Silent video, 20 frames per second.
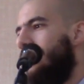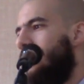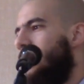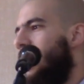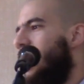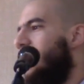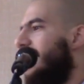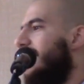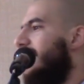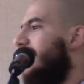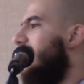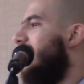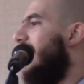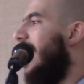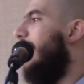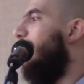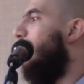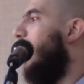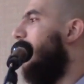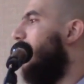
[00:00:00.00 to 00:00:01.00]
This is the
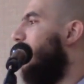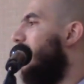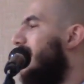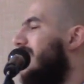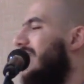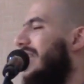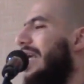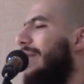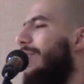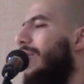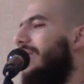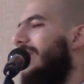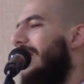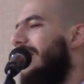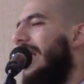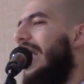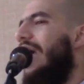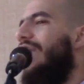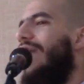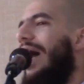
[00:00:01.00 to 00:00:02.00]
same brother you see him on
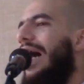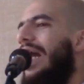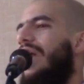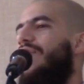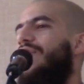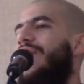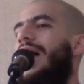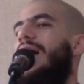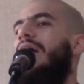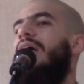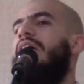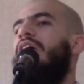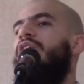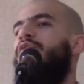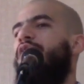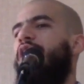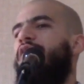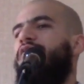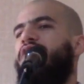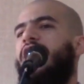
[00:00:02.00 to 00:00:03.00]
the day of
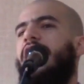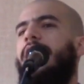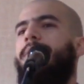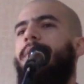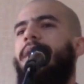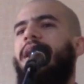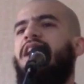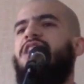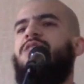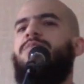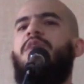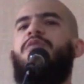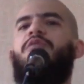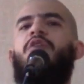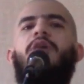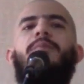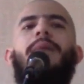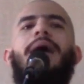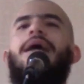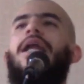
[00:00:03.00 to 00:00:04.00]
Arafah, 15 minutes
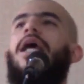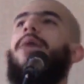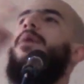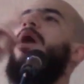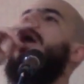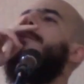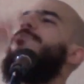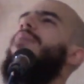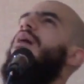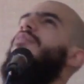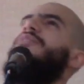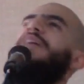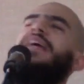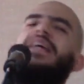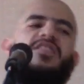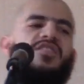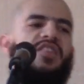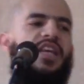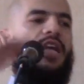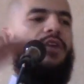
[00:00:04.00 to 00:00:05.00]
before Maghrib,
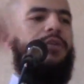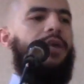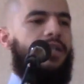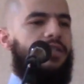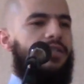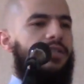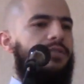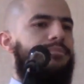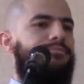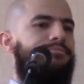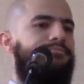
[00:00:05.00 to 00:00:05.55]
puffing a cigarette.